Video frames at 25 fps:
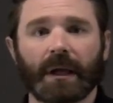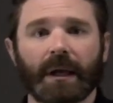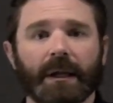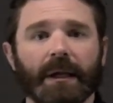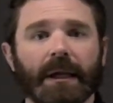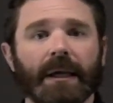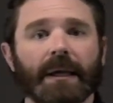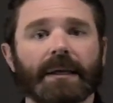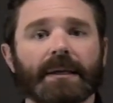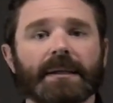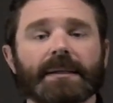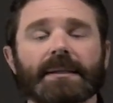
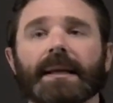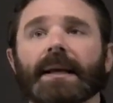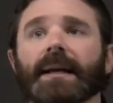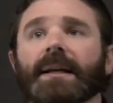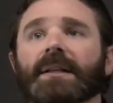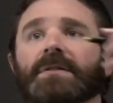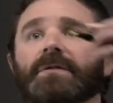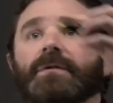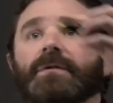It is as